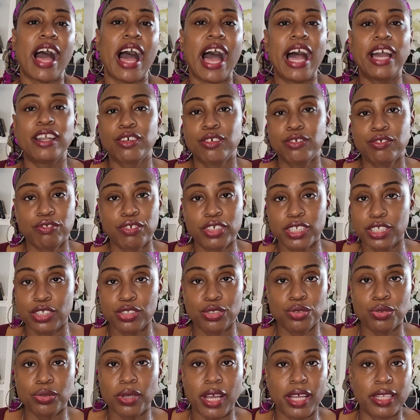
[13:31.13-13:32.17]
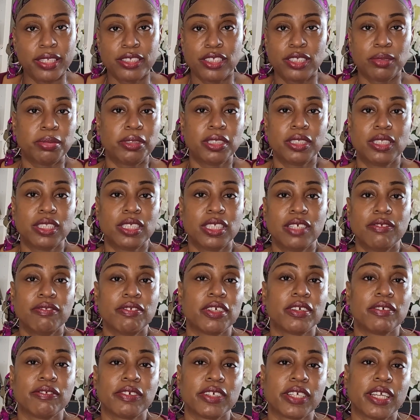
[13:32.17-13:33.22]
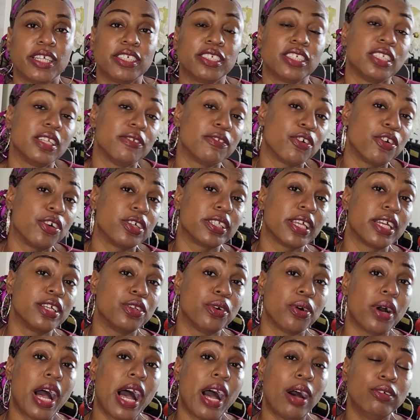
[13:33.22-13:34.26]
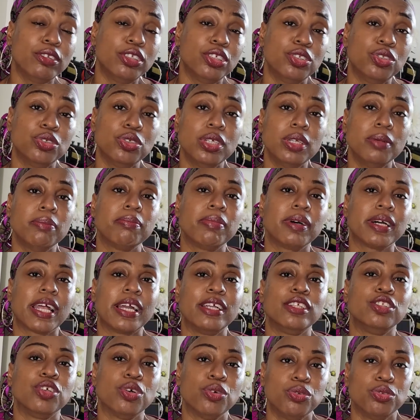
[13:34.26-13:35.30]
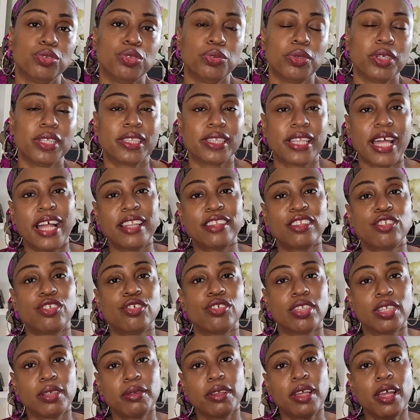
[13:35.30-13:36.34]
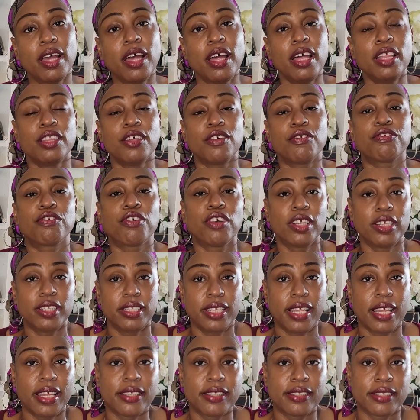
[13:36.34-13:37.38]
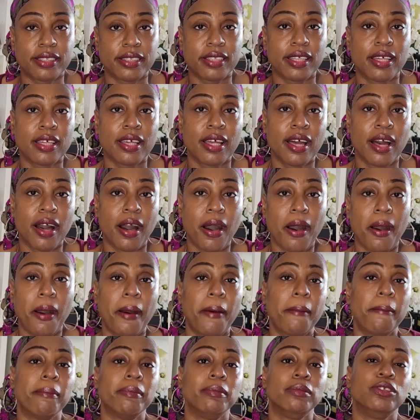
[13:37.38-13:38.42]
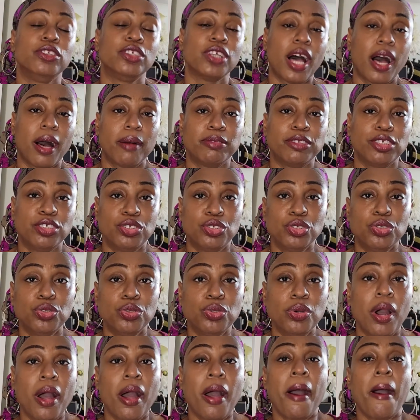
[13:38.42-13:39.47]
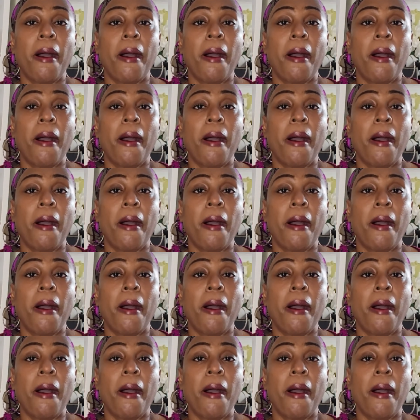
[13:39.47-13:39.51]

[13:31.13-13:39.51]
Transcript: I don't really do eligibility and verification. Of course, I know how to do it, but I don't do it. That's usually the front desk job to do.